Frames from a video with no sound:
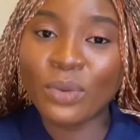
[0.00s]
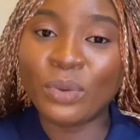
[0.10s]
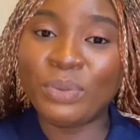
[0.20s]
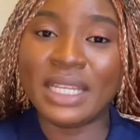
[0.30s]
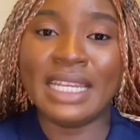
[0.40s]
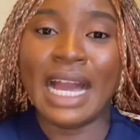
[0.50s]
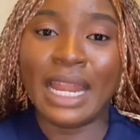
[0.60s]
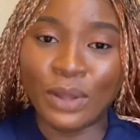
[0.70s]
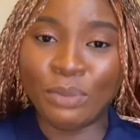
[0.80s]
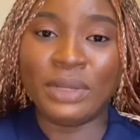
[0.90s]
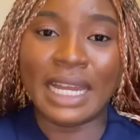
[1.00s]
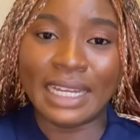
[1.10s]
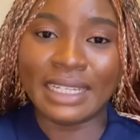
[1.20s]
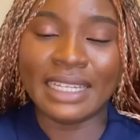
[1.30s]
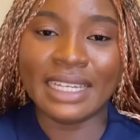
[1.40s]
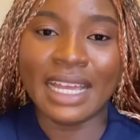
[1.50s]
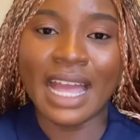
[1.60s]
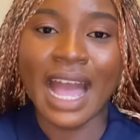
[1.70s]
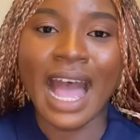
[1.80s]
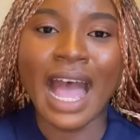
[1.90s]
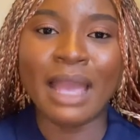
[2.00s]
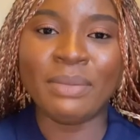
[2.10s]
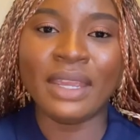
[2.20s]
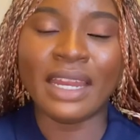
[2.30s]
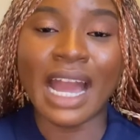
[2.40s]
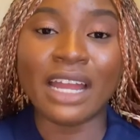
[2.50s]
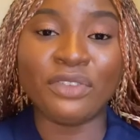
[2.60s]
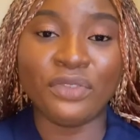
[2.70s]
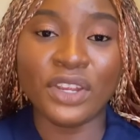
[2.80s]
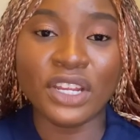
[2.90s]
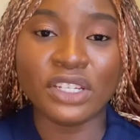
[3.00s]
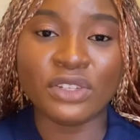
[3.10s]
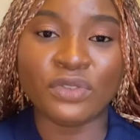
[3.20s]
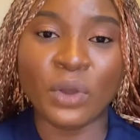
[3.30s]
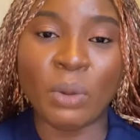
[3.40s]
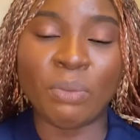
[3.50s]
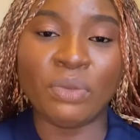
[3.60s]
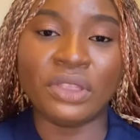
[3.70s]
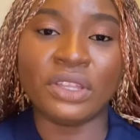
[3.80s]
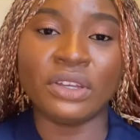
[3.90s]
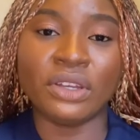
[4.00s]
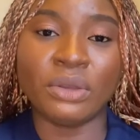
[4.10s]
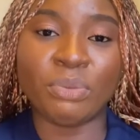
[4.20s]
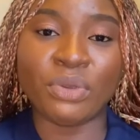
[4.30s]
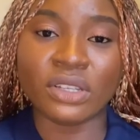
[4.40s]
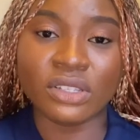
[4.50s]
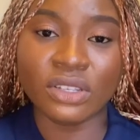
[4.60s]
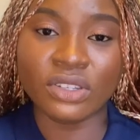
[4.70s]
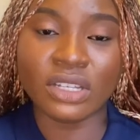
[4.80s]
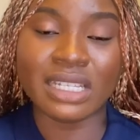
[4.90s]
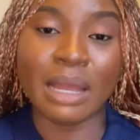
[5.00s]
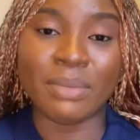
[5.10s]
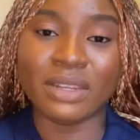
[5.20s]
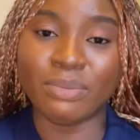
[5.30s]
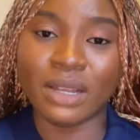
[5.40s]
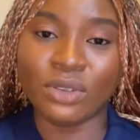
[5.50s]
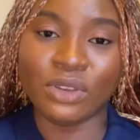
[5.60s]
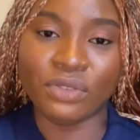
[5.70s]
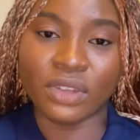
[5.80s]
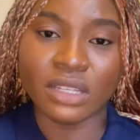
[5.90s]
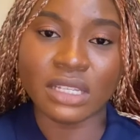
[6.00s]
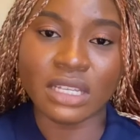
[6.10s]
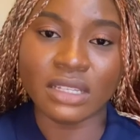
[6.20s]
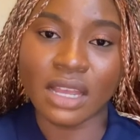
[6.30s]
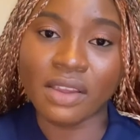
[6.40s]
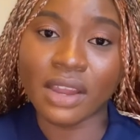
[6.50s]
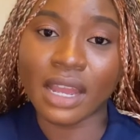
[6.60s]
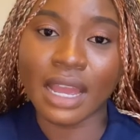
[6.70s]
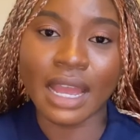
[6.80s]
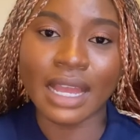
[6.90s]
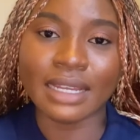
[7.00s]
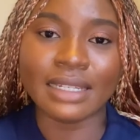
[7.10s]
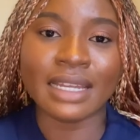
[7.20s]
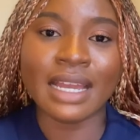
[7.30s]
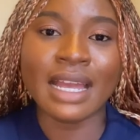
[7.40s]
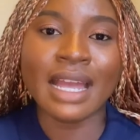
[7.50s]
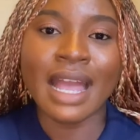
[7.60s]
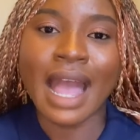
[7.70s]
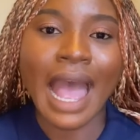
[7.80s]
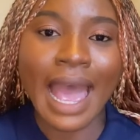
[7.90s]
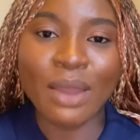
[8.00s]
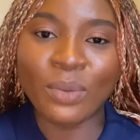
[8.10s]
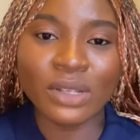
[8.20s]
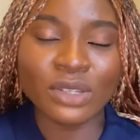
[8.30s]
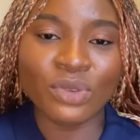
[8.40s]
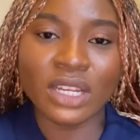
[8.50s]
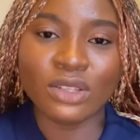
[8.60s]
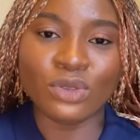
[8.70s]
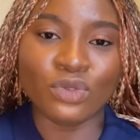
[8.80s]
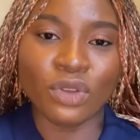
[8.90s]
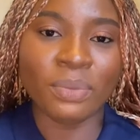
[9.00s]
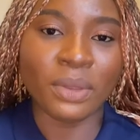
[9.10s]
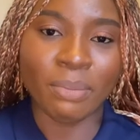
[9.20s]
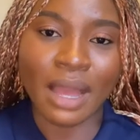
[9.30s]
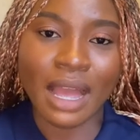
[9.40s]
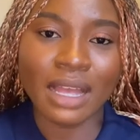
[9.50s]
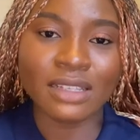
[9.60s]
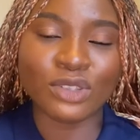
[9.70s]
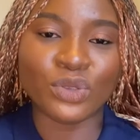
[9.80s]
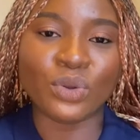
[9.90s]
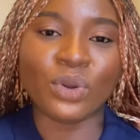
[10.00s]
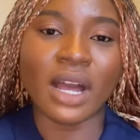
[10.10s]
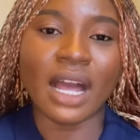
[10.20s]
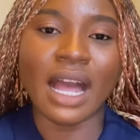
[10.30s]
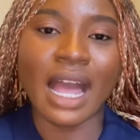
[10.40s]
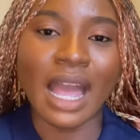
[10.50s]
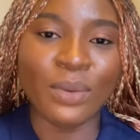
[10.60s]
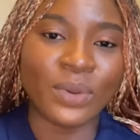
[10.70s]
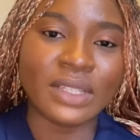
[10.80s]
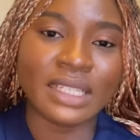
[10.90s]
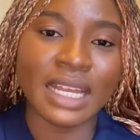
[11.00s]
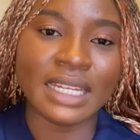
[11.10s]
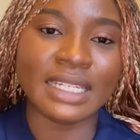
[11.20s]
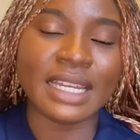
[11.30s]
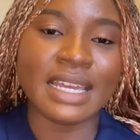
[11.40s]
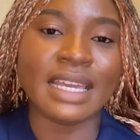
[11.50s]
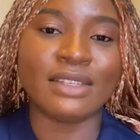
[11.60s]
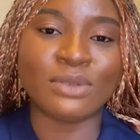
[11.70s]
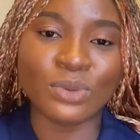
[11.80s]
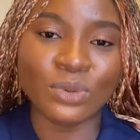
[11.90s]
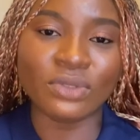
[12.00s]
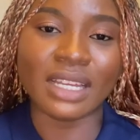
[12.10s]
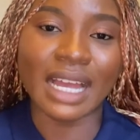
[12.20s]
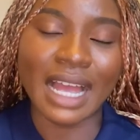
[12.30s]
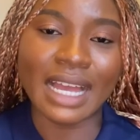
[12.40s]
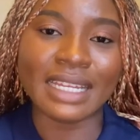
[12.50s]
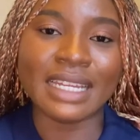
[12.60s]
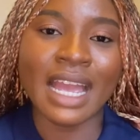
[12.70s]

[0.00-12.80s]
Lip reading: would be the alumni. I mean, I'd finished from the prestigious Ahmed Bello University, Zaria, and I wasn't ready to drop the bag, so I wanted a school that had